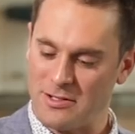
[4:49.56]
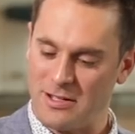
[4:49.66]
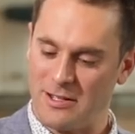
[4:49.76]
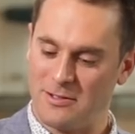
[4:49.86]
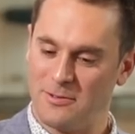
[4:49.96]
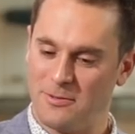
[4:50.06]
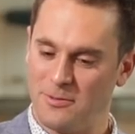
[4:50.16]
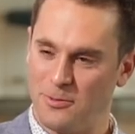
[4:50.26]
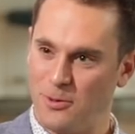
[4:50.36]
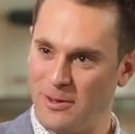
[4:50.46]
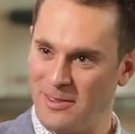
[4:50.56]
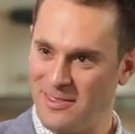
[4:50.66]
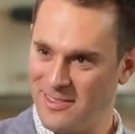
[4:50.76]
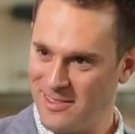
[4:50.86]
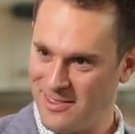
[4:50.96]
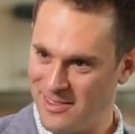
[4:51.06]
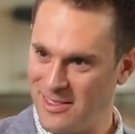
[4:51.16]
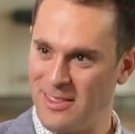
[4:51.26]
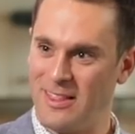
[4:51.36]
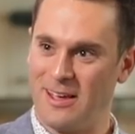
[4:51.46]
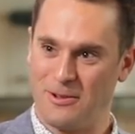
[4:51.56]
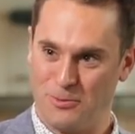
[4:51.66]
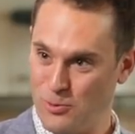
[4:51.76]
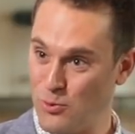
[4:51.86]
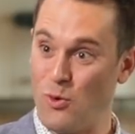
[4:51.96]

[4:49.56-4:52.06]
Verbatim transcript: said when they were